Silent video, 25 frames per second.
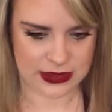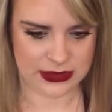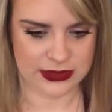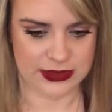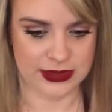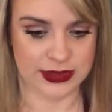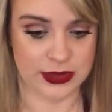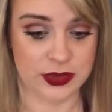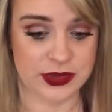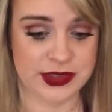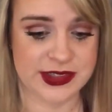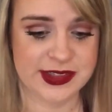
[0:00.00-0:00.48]

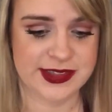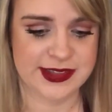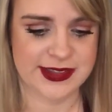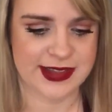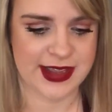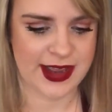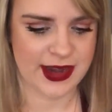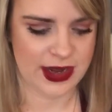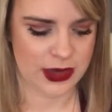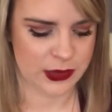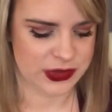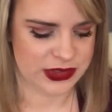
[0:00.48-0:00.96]
little
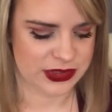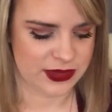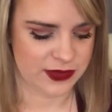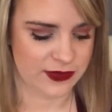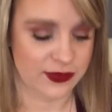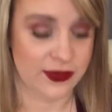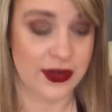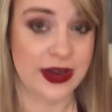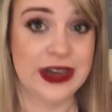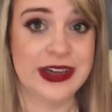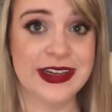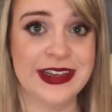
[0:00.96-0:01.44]
set. I was
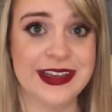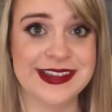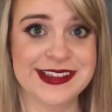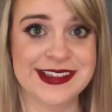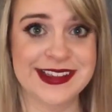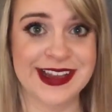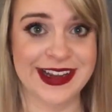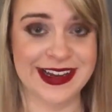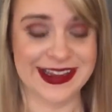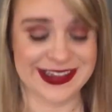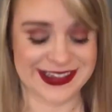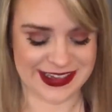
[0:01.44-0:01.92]
very
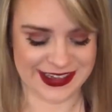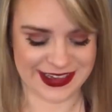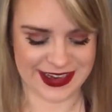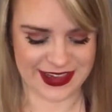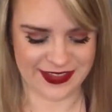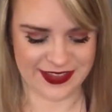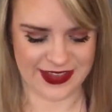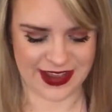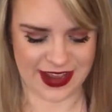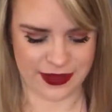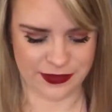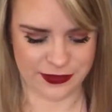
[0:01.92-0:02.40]
excited to
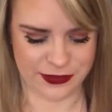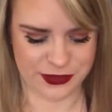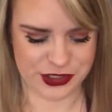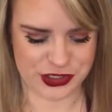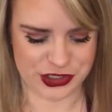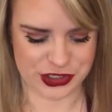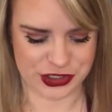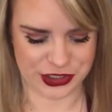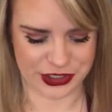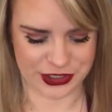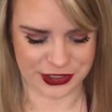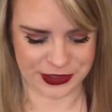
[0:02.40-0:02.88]
get that for
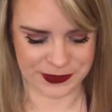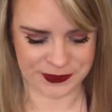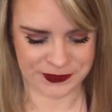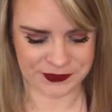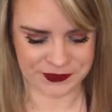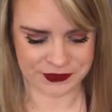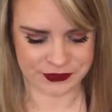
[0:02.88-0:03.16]
sure.